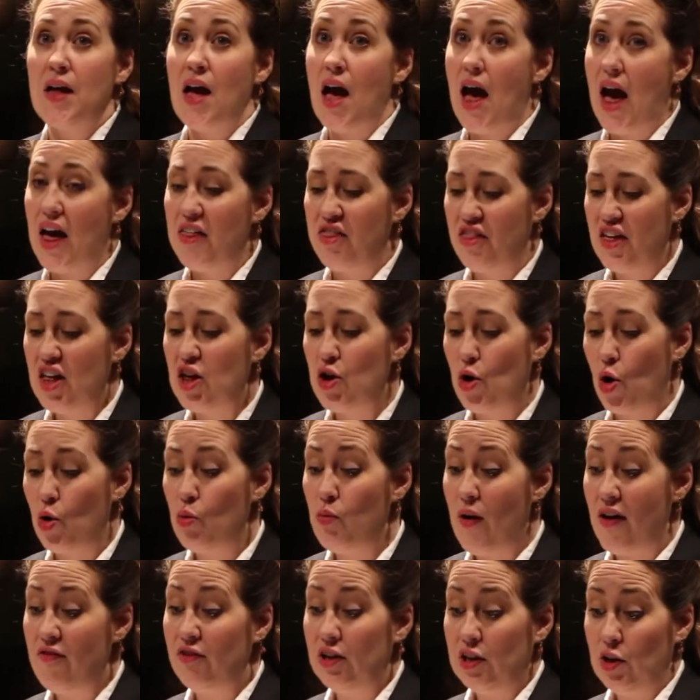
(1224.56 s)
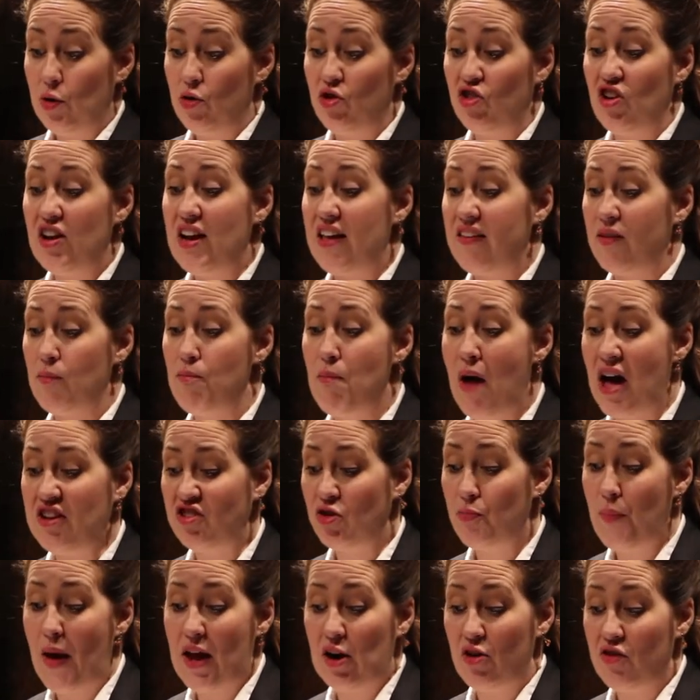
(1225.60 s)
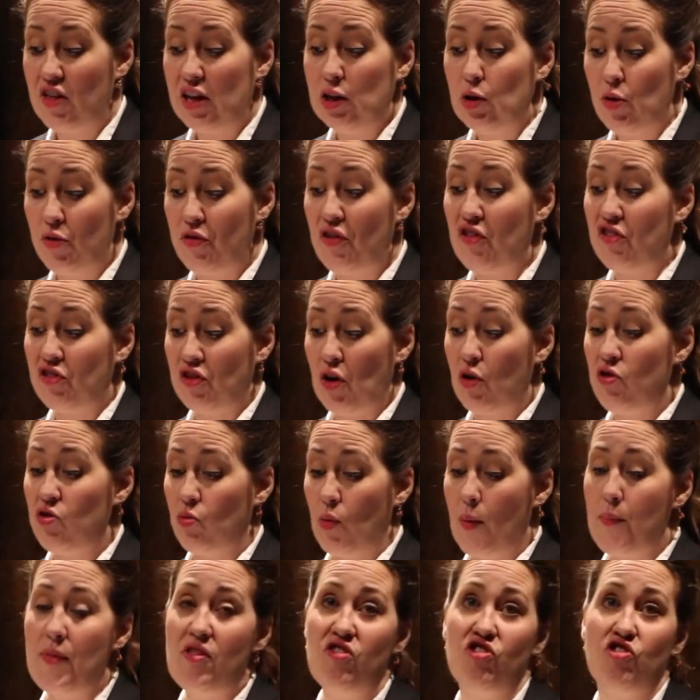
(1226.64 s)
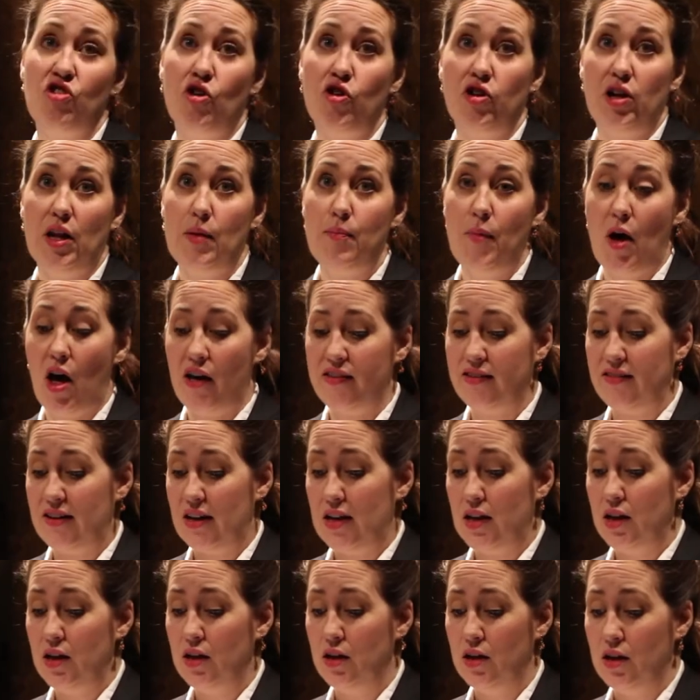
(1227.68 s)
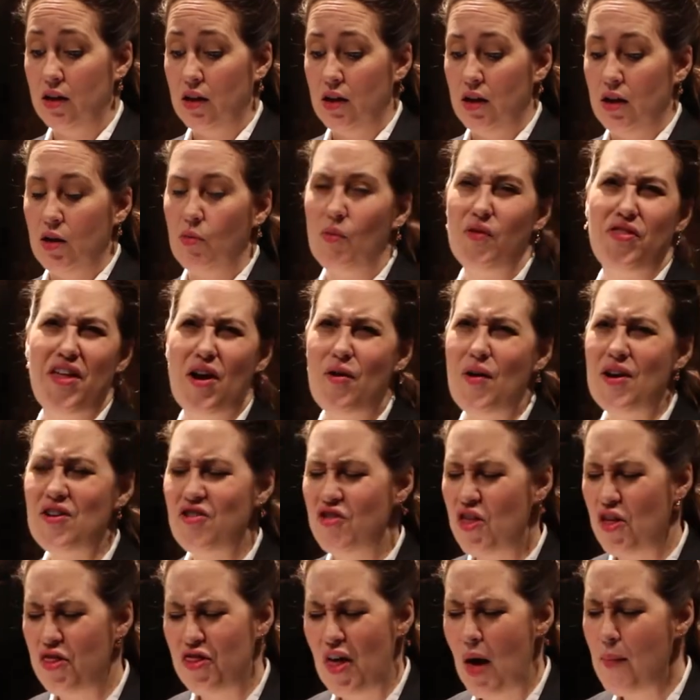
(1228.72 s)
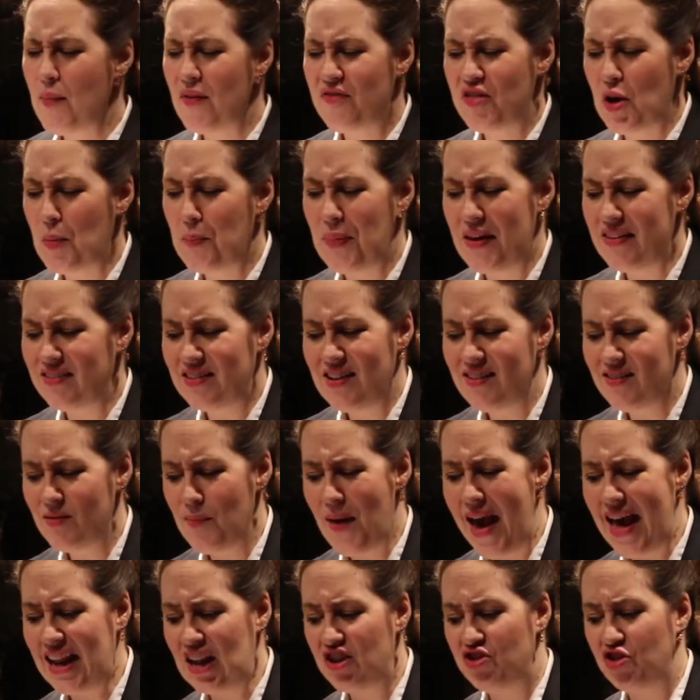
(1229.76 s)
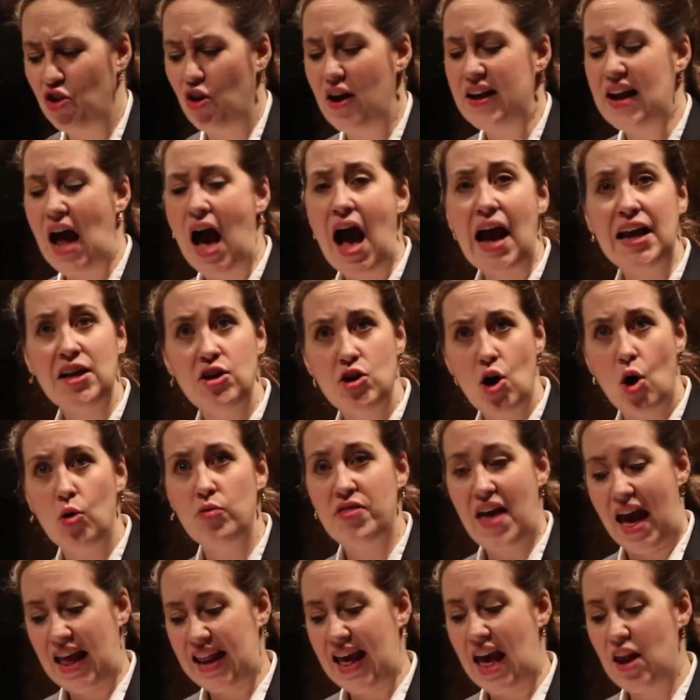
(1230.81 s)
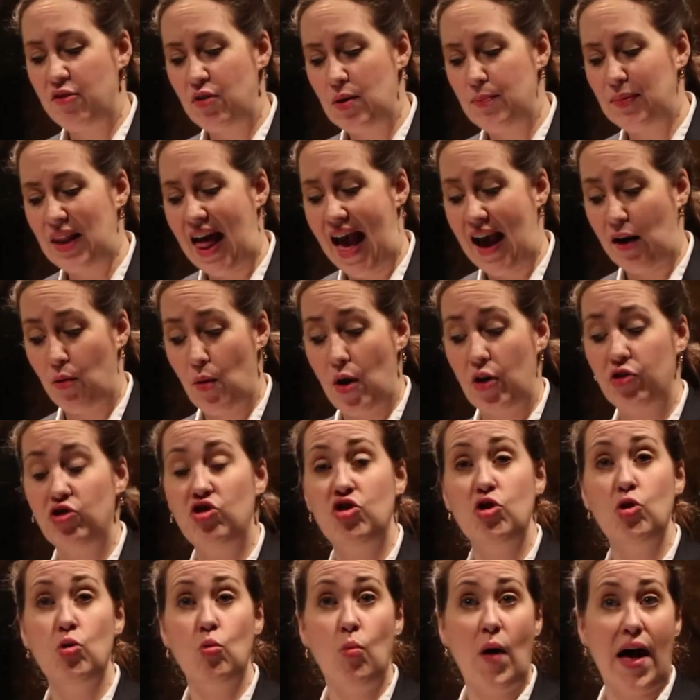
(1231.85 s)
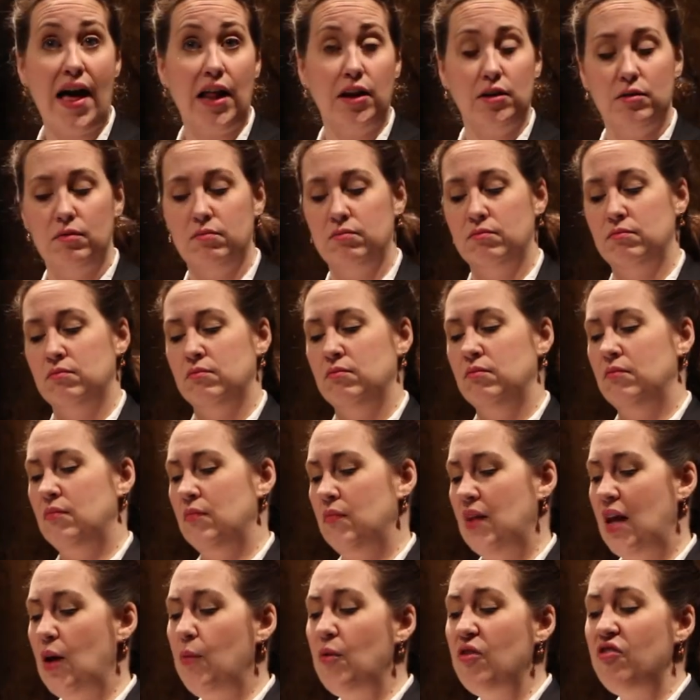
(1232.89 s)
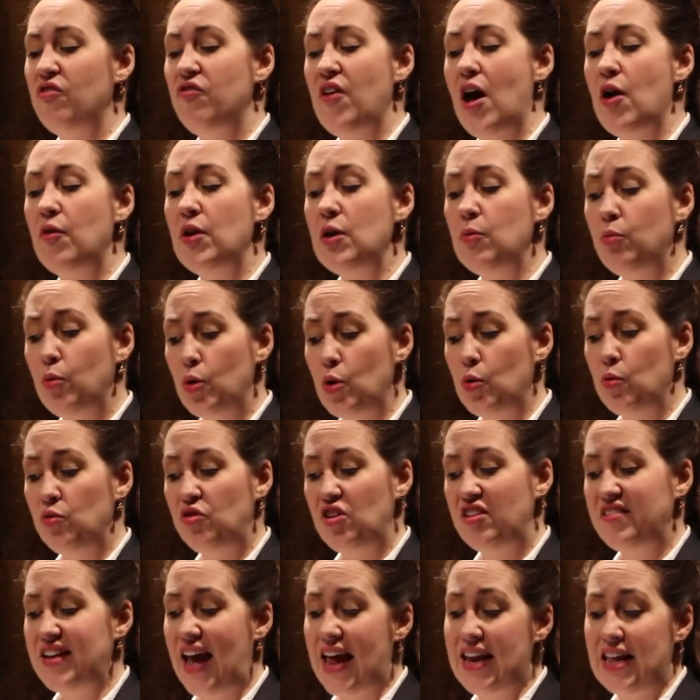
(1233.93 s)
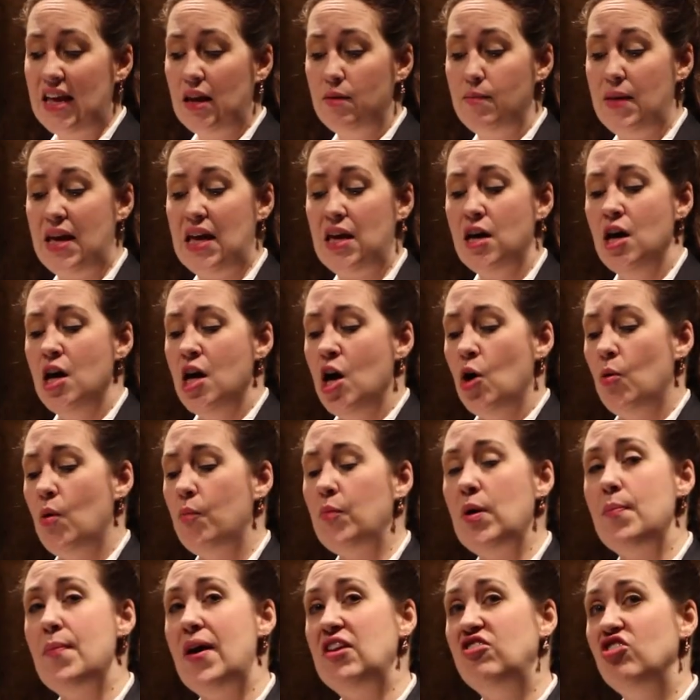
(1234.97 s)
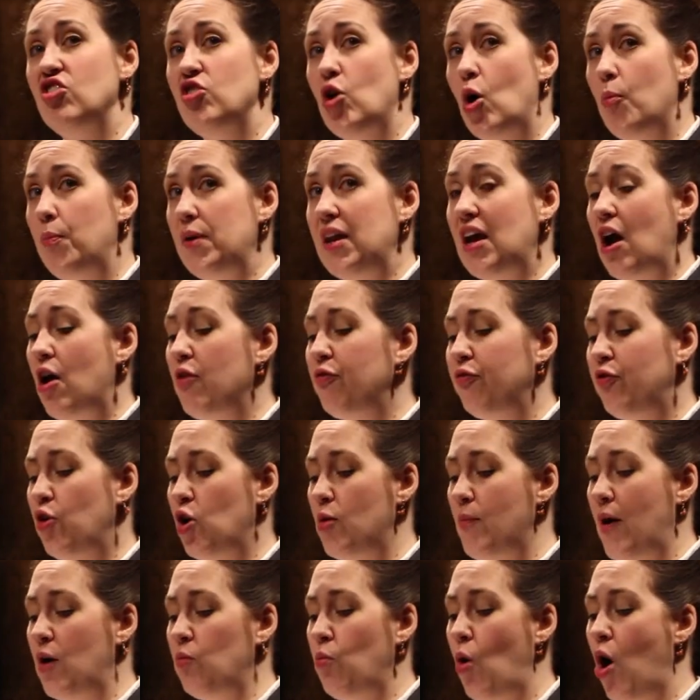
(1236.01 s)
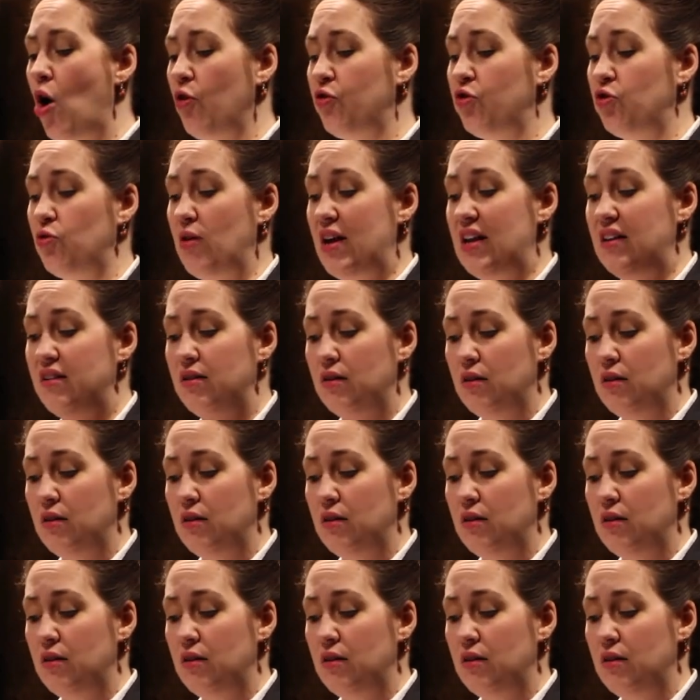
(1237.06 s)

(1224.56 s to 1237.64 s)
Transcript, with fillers: I think your revolution is much better than Lucy Stone's Women's Journal in Boston. Well, they're under the thumb of their business manager, and I know that Henry Blackwell too well. He was very rude to Tenny and me when we mentioned opening our firm on Wall Street.